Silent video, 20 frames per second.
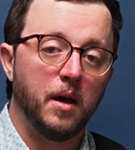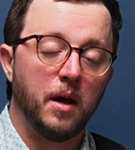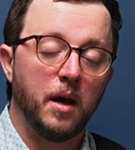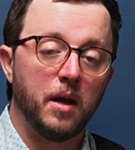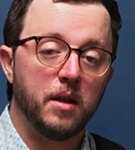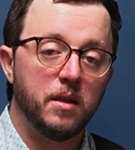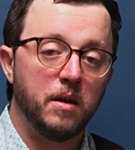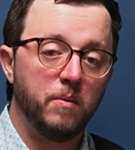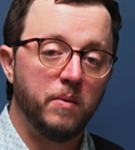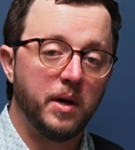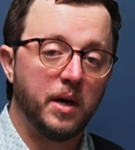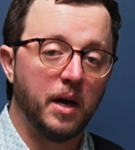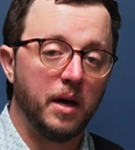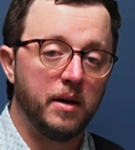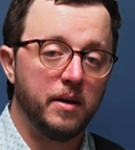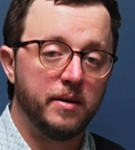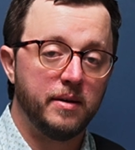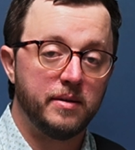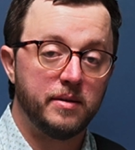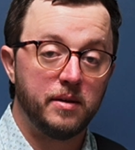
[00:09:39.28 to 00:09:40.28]
And then we kind
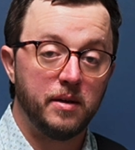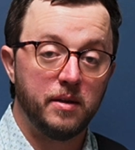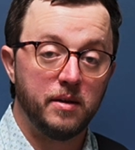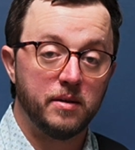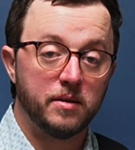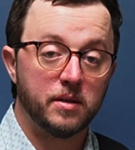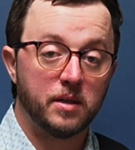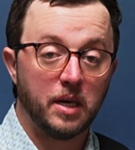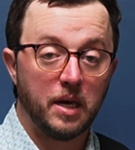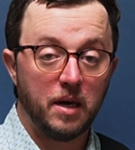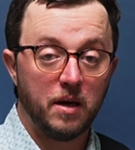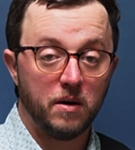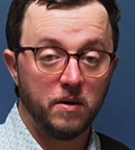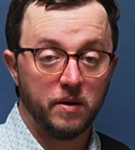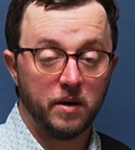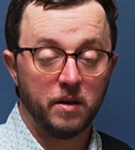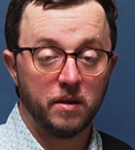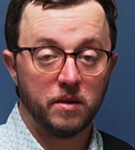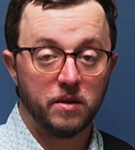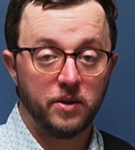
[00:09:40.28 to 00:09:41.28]
of descend the scale
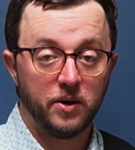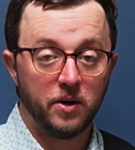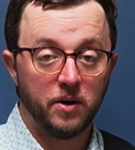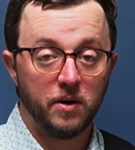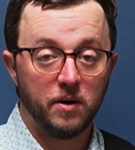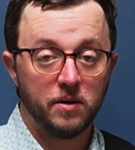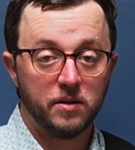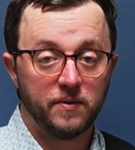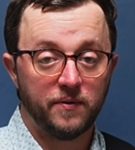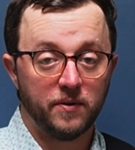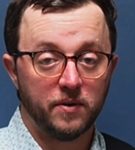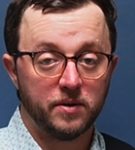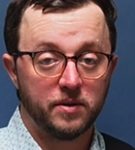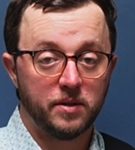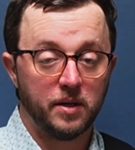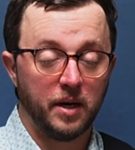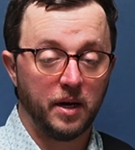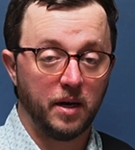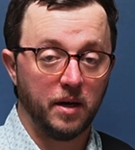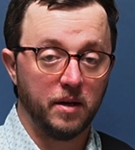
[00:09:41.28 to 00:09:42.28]
in thirds for a
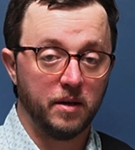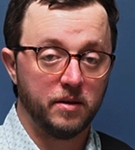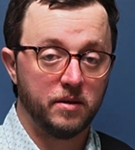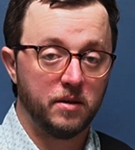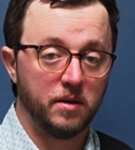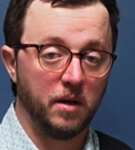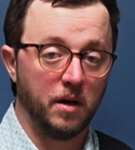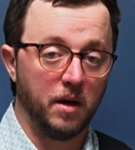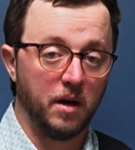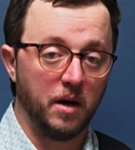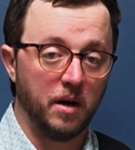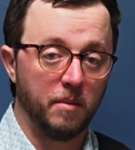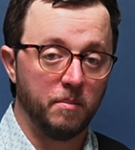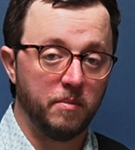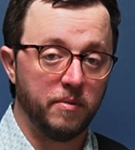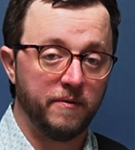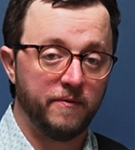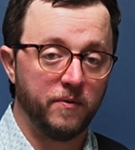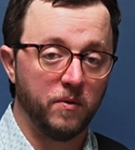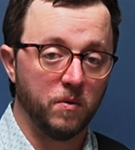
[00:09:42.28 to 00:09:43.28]
second
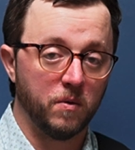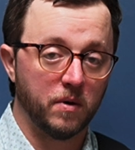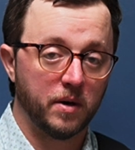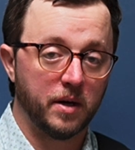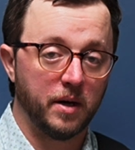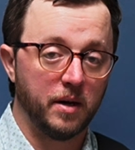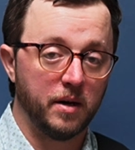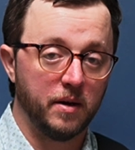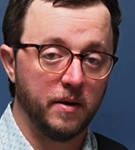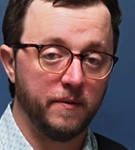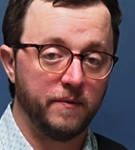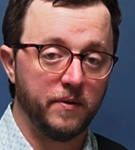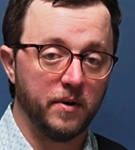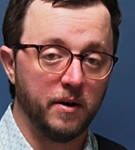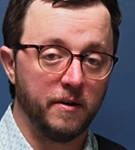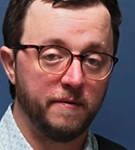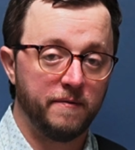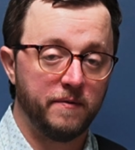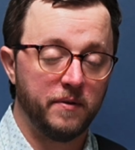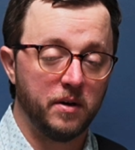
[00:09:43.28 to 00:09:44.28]
before kind
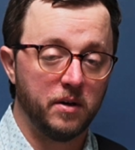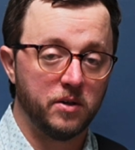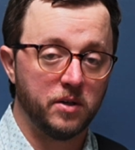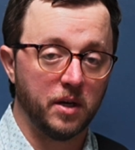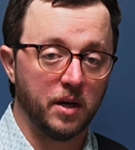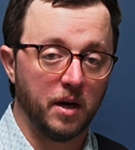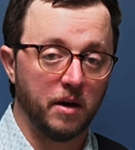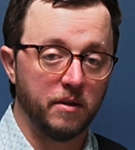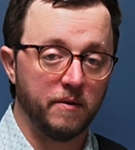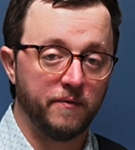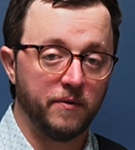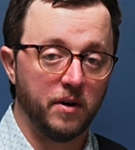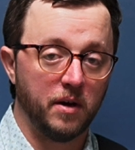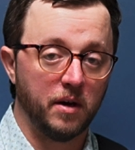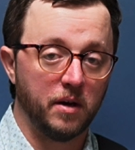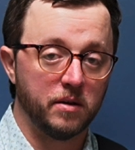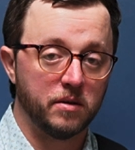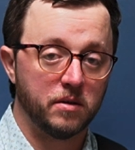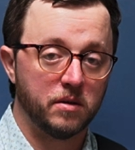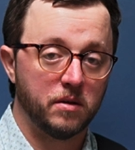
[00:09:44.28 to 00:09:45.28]
of finishing out the
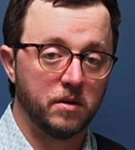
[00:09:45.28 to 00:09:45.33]
phrase.